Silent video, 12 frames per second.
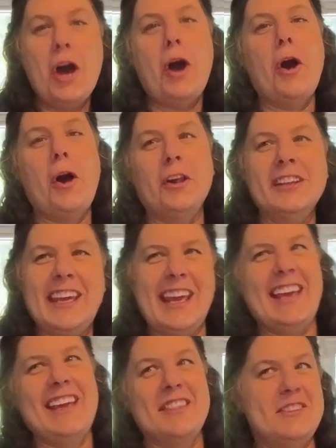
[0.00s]

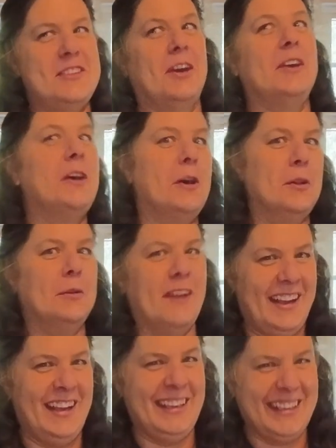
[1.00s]
hulking in the dark
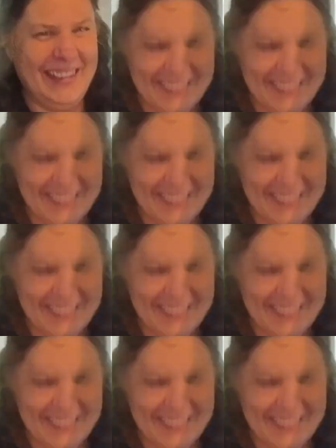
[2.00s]
hallway.